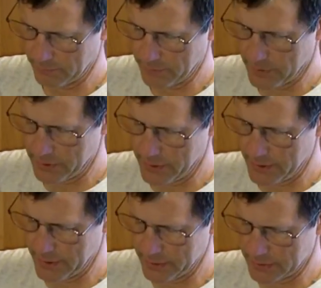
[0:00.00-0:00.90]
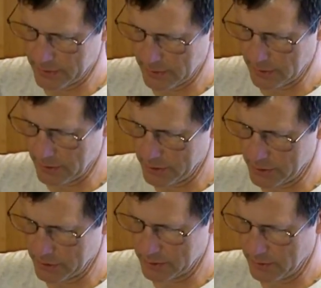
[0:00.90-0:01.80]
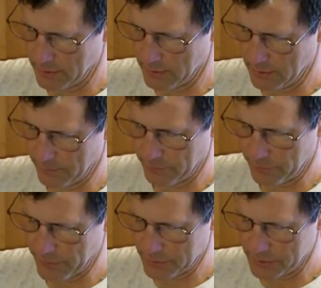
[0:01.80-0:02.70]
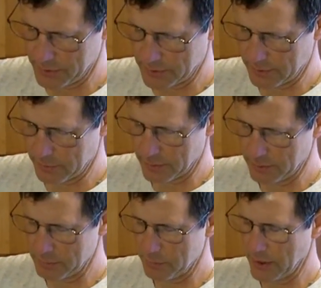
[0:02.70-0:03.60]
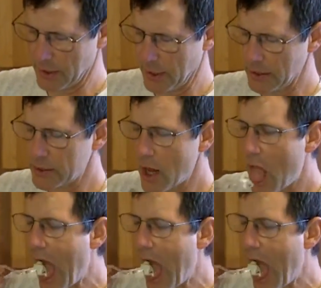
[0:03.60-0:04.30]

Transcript: Very dense, delicious fish. Get some of those pecans.